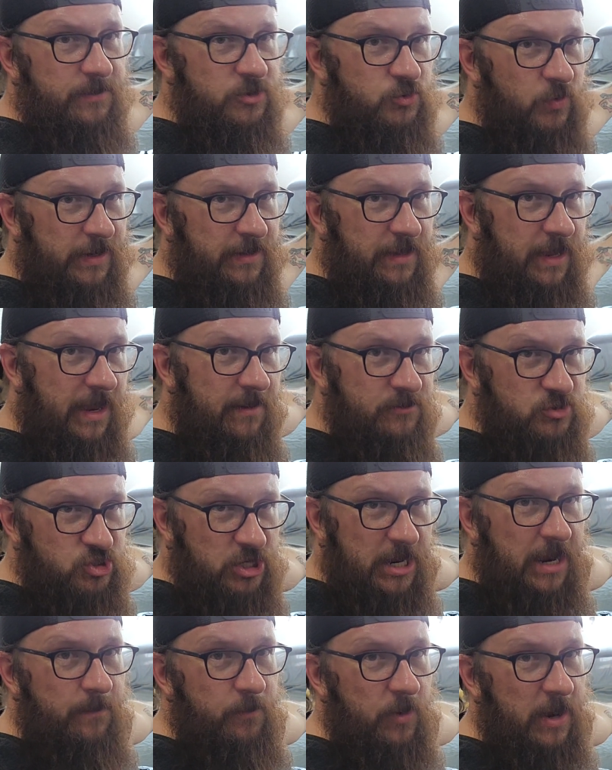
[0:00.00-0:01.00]
between the
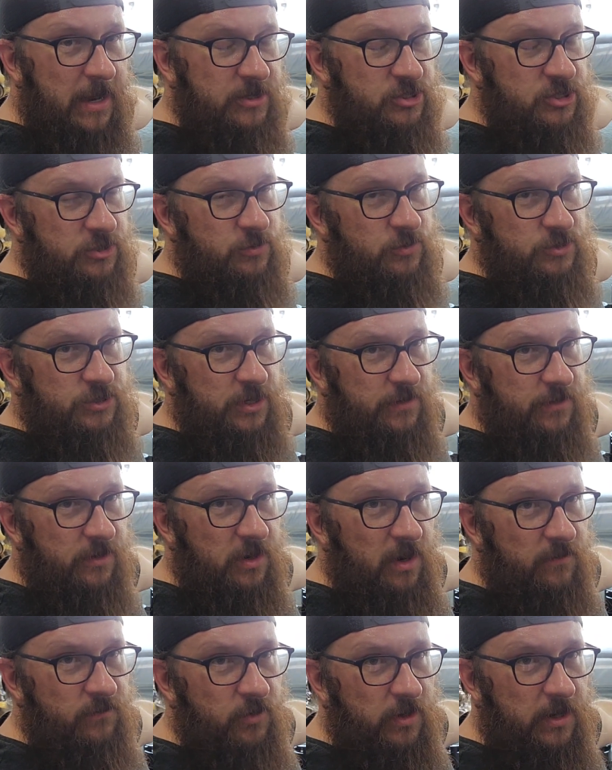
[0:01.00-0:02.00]
MGA project, which is on the
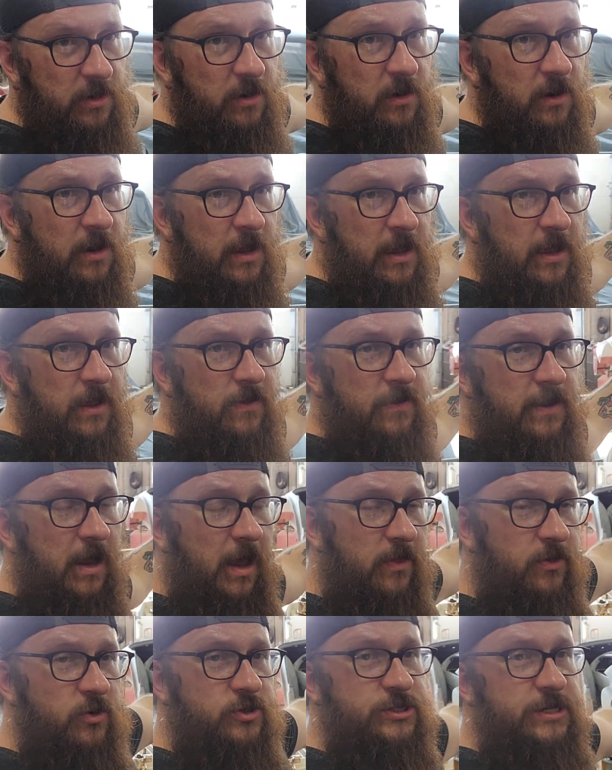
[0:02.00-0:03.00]
cover here, the
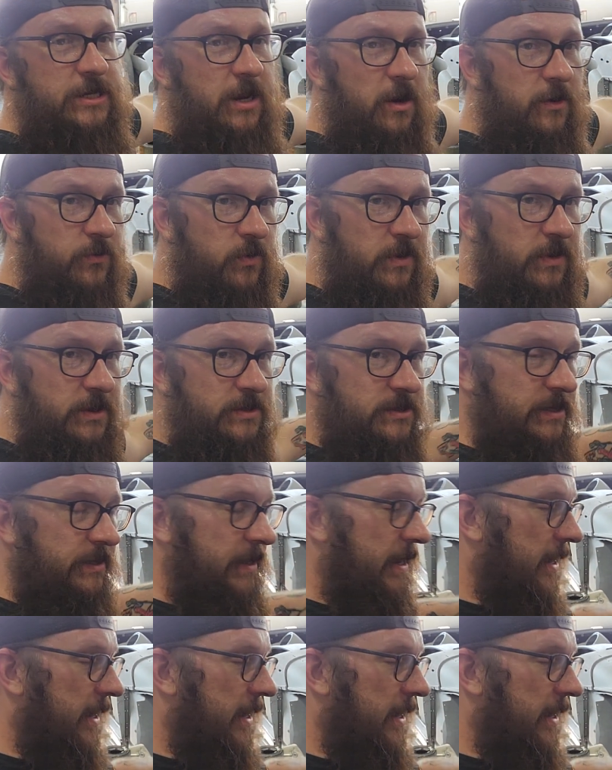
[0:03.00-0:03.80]
other TR3 that's in the